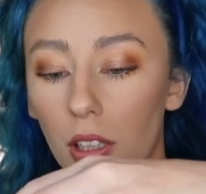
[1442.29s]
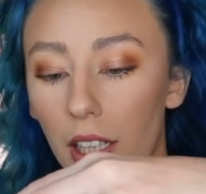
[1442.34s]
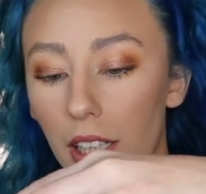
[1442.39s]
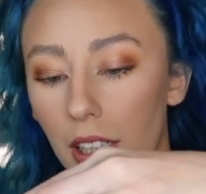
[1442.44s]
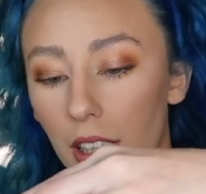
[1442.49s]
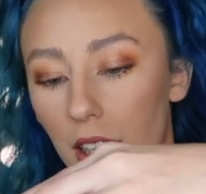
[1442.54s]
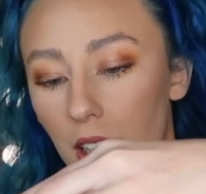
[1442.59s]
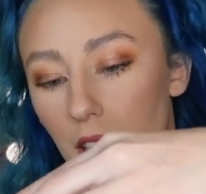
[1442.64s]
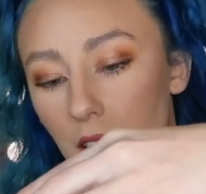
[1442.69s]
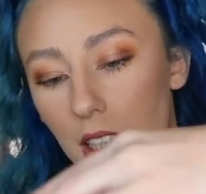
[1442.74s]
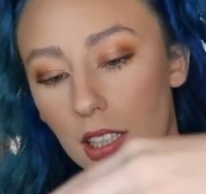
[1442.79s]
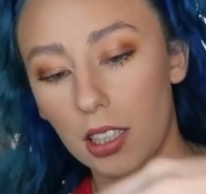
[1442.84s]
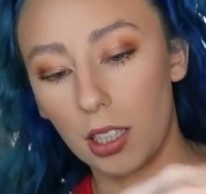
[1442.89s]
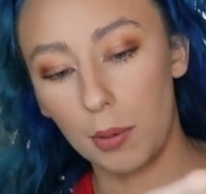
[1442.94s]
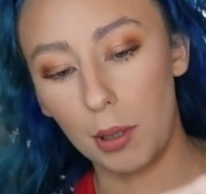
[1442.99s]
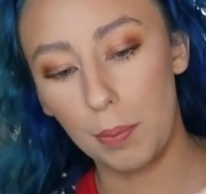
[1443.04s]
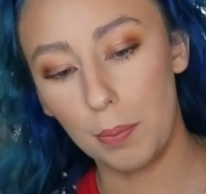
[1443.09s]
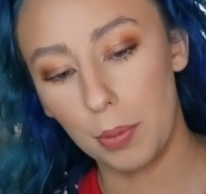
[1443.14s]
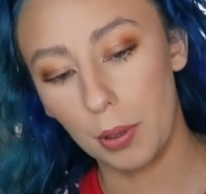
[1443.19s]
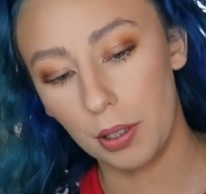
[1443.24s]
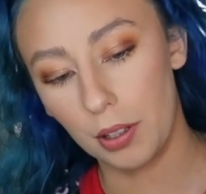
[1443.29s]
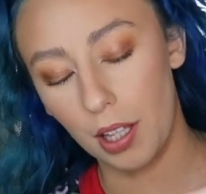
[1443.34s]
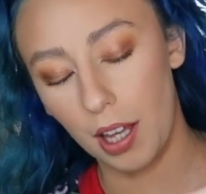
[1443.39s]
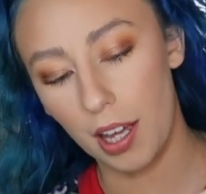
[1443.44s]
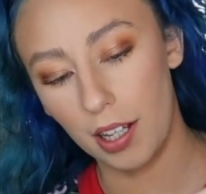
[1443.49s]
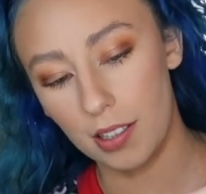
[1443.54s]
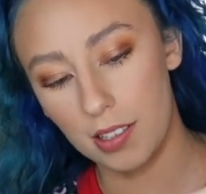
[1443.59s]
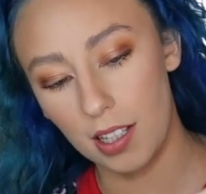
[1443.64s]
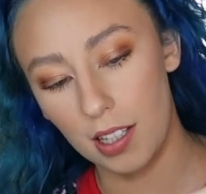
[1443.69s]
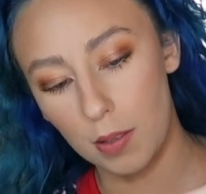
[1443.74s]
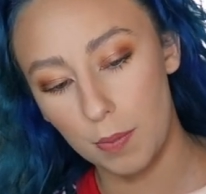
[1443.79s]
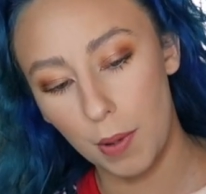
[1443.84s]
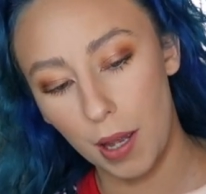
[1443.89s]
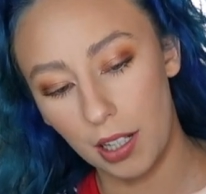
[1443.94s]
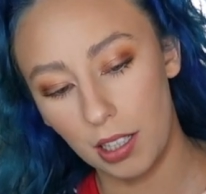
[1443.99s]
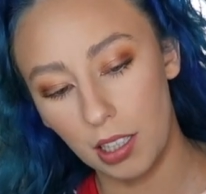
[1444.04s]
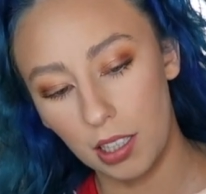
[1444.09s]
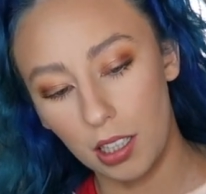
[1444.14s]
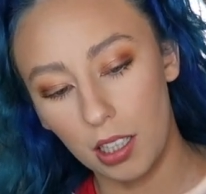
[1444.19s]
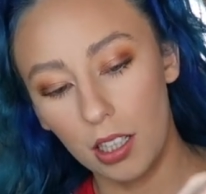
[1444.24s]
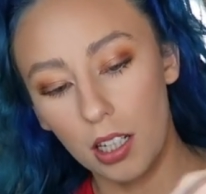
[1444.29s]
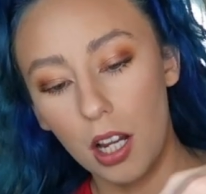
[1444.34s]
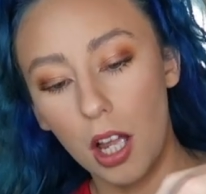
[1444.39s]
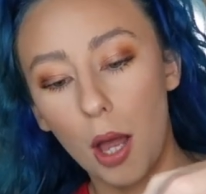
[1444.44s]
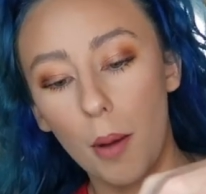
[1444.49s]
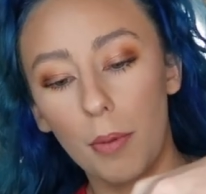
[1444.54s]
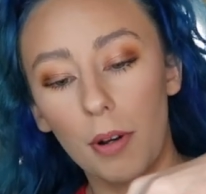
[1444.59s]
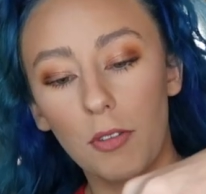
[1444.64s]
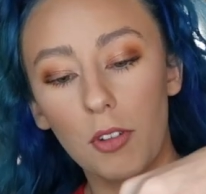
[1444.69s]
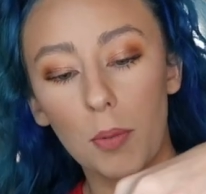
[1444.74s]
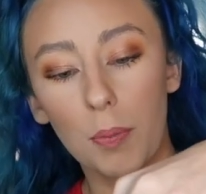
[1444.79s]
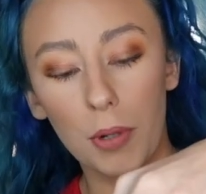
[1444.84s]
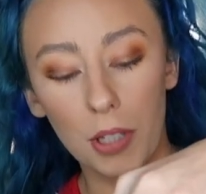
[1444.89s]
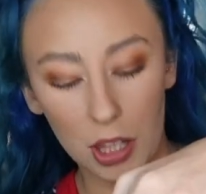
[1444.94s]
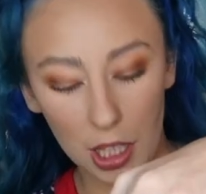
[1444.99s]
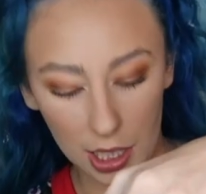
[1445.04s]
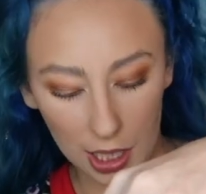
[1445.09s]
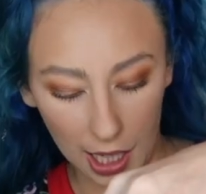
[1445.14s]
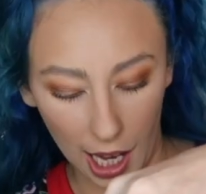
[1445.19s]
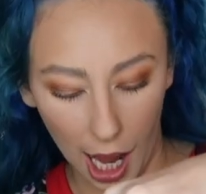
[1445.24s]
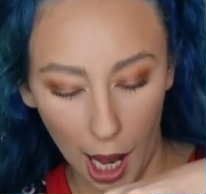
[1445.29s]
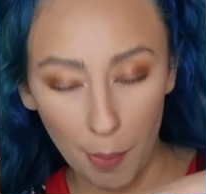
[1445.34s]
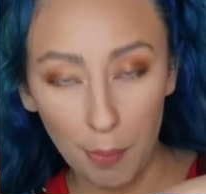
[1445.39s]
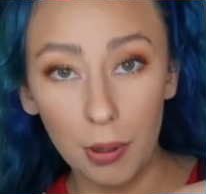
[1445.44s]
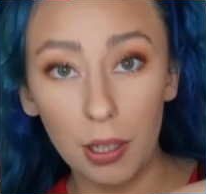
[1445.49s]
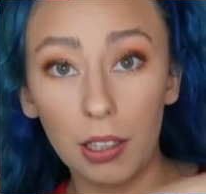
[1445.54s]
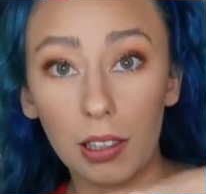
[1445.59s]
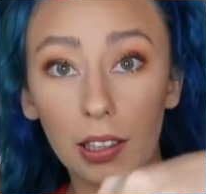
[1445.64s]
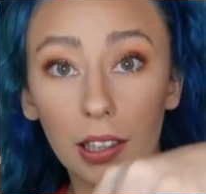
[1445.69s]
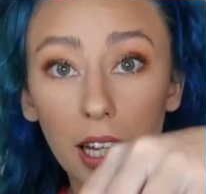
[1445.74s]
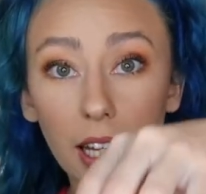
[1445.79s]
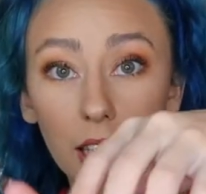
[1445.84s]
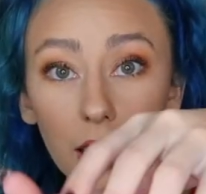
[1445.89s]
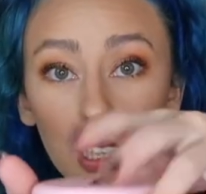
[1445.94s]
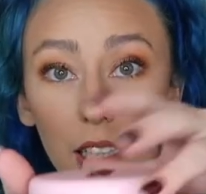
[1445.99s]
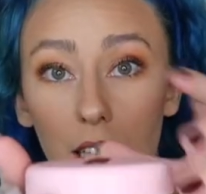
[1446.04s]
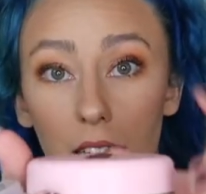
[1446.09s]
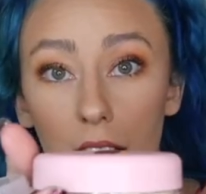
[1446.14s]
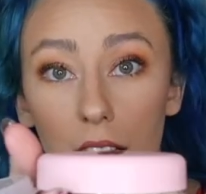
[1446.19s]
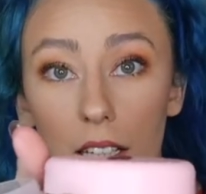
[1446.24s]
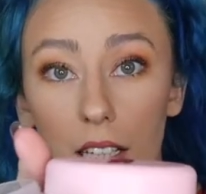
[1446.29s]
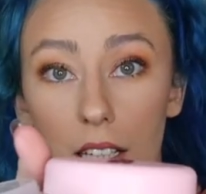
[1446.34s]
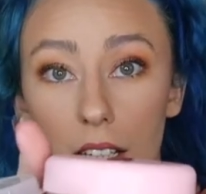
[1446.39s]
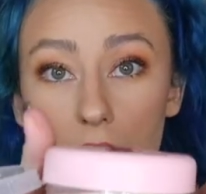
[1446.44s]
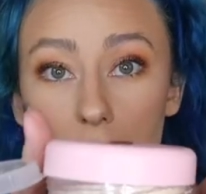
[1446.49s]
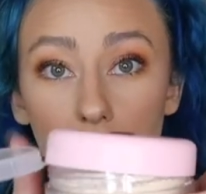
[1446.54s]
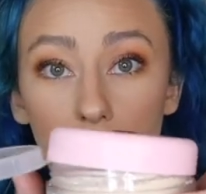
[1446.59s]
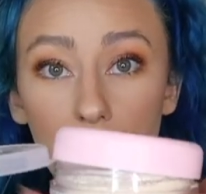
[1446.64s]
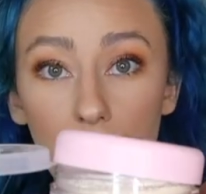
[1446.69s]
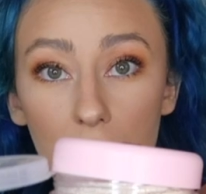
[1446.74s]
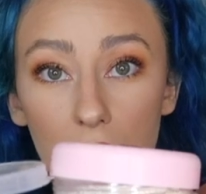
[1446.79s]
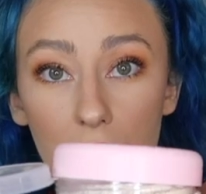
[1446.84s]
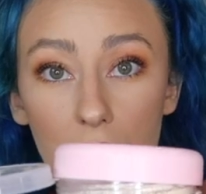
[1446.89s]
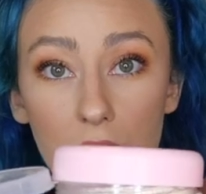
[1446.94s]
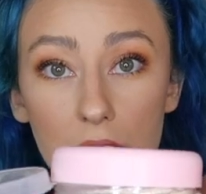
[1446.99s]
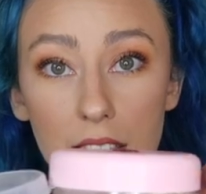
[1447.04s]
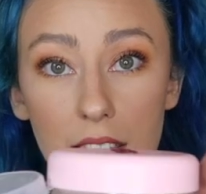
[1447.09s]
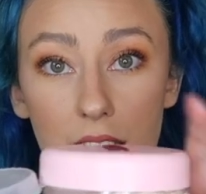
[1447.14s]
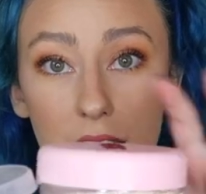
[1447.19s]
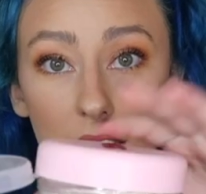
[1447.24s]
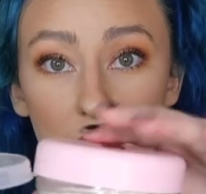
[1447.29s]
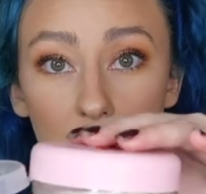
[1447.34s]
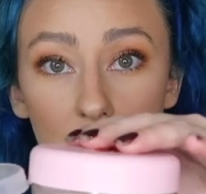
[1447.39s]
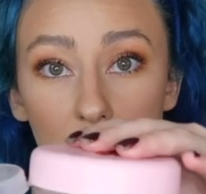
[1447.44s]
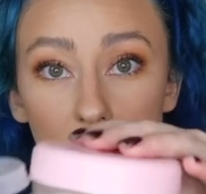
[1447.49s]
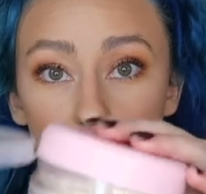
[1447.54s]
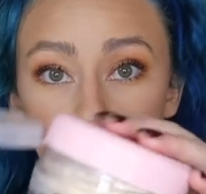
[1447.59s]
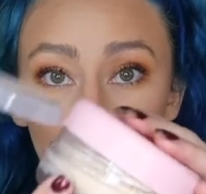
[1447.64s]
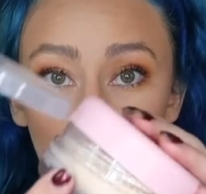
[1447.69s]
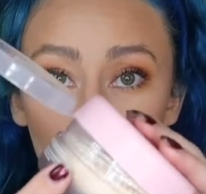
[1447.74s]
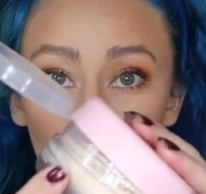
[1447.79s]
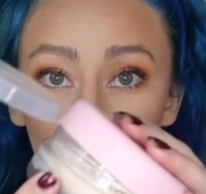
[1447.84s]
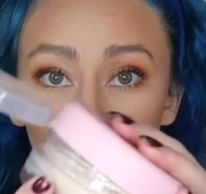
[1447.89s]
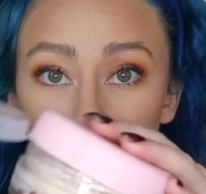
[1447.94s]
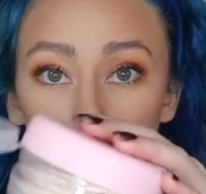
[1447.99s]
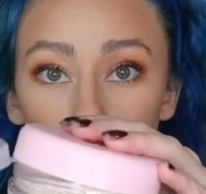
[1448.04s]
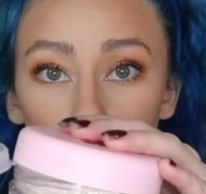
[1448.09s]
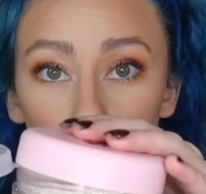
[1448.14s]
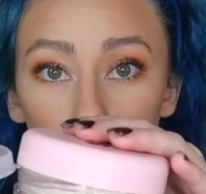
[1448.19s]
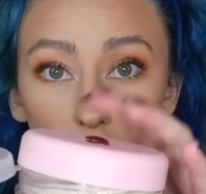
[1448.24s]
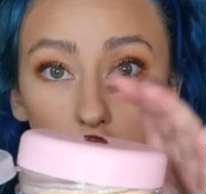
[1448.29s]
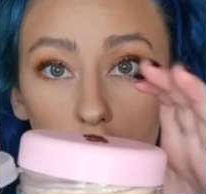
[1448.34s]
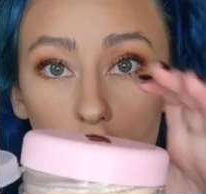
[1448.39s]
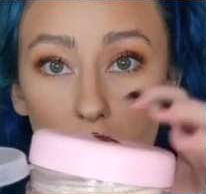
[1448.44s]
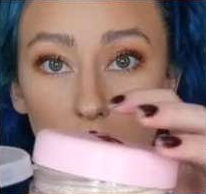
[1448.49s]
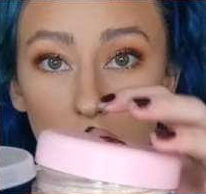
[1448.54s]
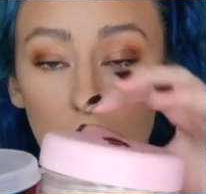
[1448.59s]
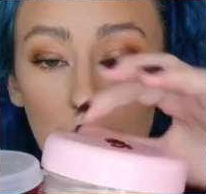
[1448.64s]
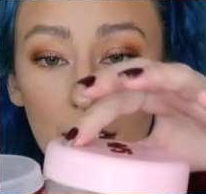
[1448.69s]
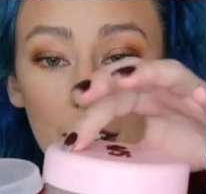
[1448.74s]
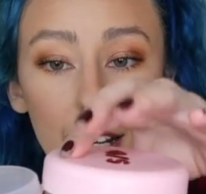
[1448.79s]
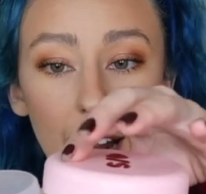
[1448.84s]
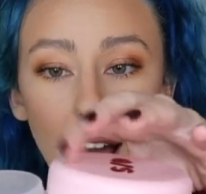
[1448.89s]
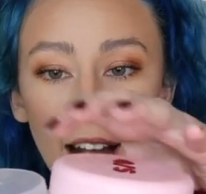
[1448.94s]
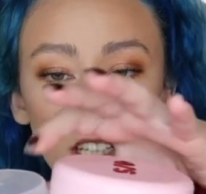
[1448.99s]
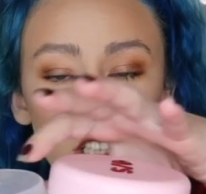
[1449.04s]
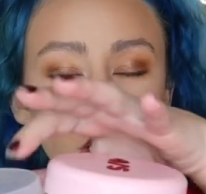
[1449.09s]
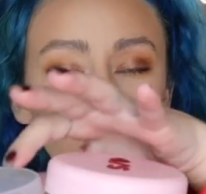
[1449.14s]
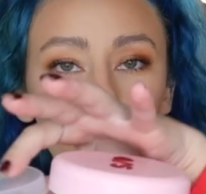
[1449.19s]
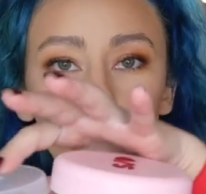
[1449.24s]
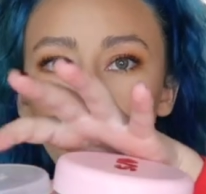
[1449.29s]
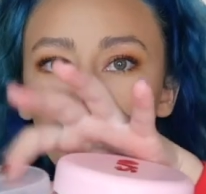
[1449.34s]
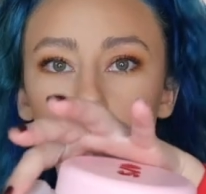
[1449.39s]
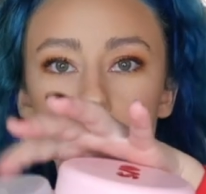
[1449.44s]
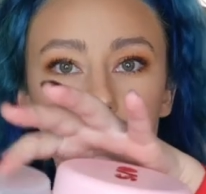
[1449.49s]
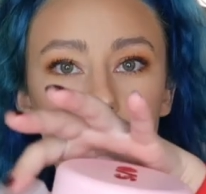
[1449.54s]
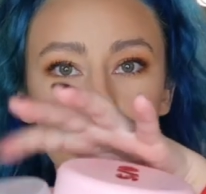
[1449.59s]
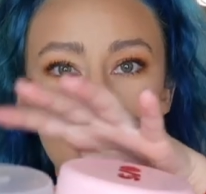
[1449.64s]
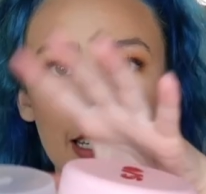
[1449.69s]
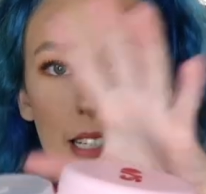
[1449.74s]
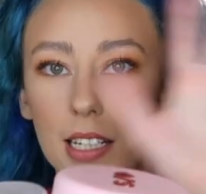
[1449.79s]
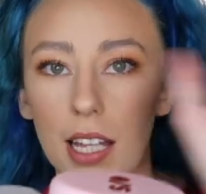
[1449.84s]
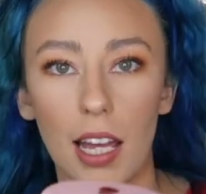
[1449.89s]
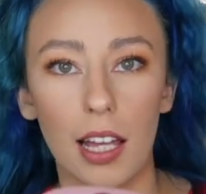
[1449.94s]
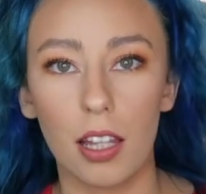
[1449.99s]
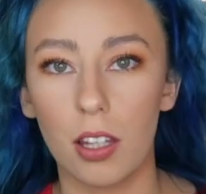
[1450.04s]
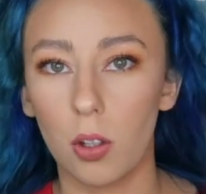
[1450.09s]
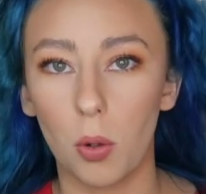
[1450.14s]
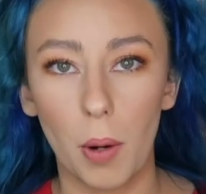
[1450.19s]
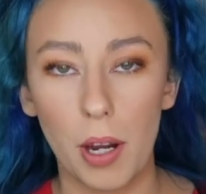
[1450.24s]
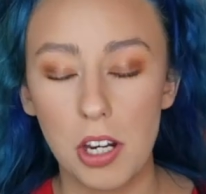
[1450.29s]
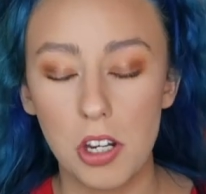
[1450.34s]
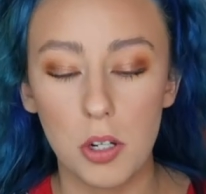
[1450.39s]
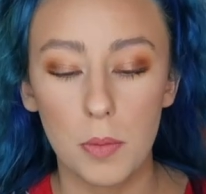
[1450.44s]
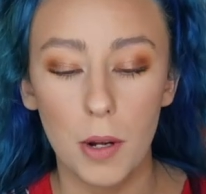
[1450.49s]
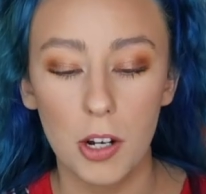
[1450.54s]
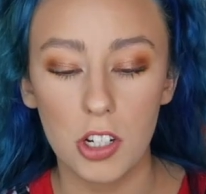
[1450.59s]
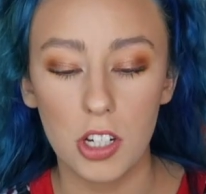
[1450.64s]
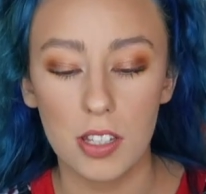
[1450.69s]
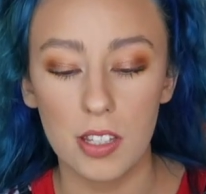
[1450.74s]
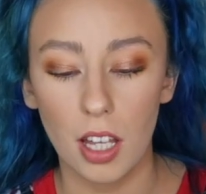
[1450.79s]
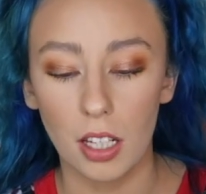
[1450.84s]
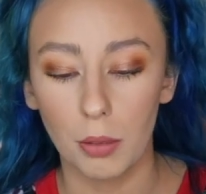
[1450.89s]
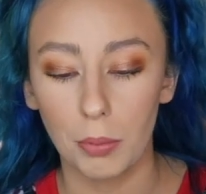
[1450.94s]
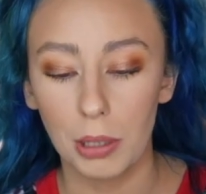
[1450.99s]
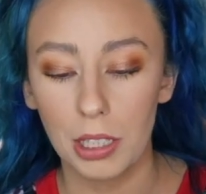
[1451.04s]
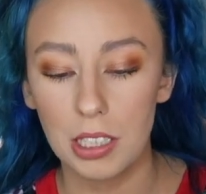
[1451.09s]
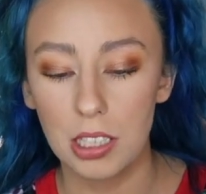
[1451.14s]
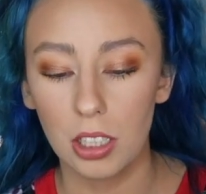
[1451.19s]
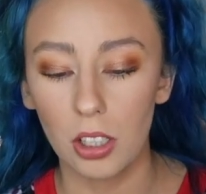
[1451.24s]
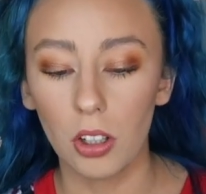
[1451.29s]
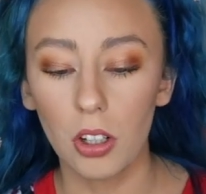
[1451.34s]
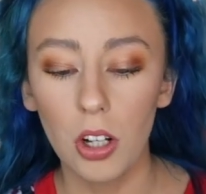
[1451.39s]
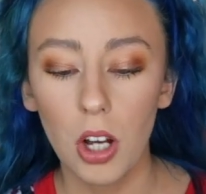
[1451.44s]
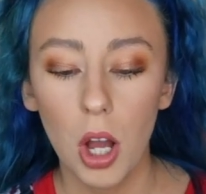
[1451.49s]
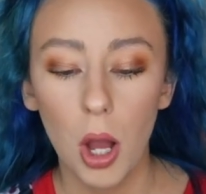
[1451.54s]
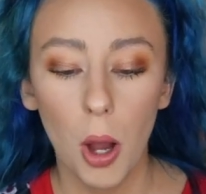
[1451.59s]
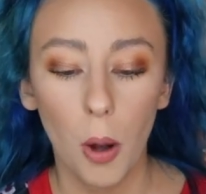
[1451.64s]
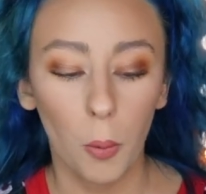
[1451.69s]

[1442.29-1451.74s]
Like, let me put the excess back in here. But if you put the cap like this to turn it over to shake it, it actually really doesn't get in the way too much. It's not a big deal.